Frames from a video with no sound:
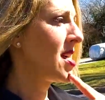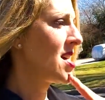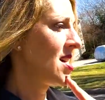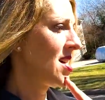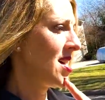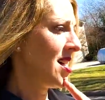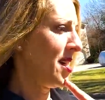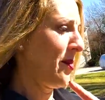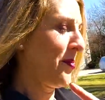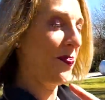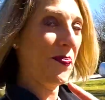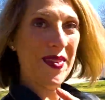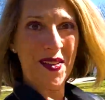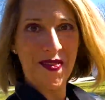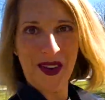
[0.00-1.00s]

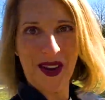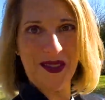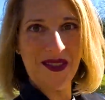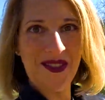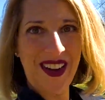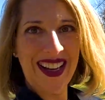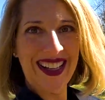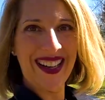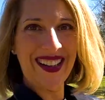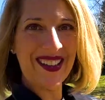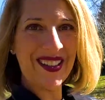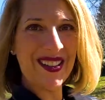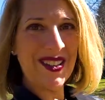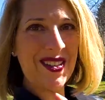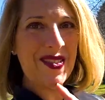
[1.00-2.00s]
If you have a fan out on your
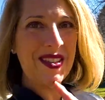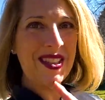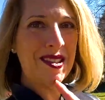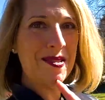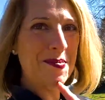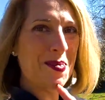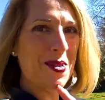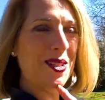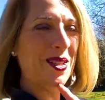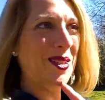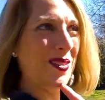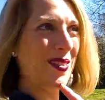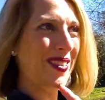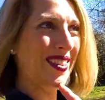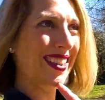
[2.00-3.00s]
screen and porch, you're
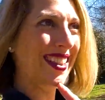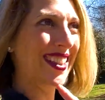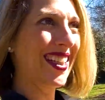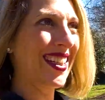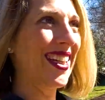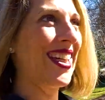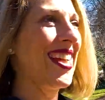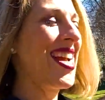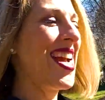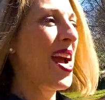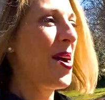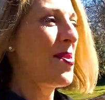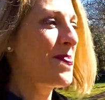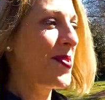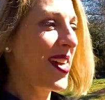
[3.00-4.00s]
really lucky.
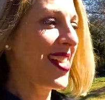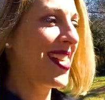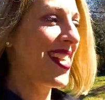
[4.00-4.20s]
But